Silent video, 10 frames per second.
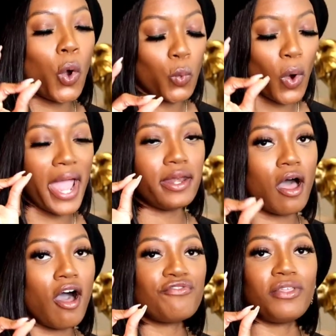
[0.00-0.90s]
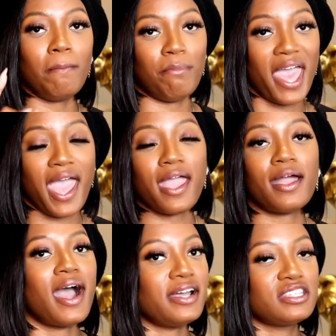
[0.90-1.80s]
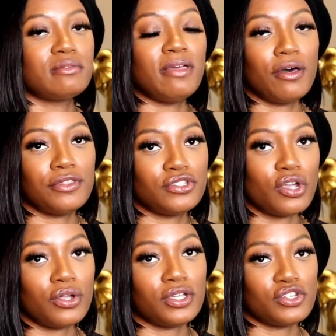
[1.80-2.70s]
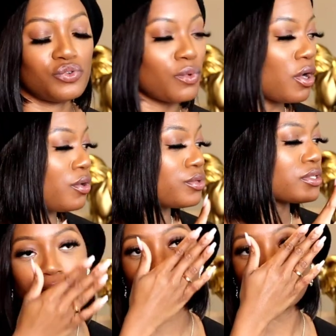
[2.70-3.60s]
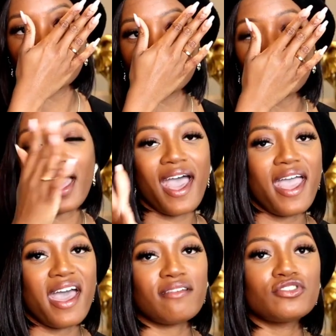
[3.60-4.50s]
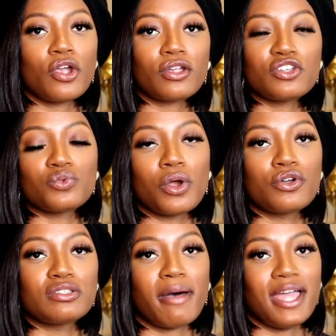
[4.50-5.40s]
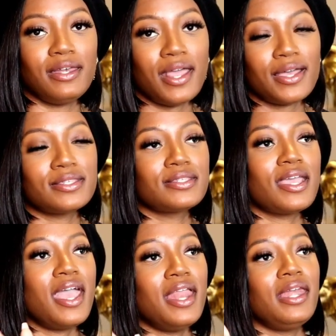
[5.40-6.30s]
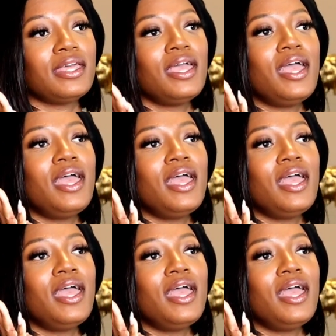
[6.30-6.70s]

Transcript: Right off the bat, I smell the Turkish rose. I have Turkish rose by Nest, and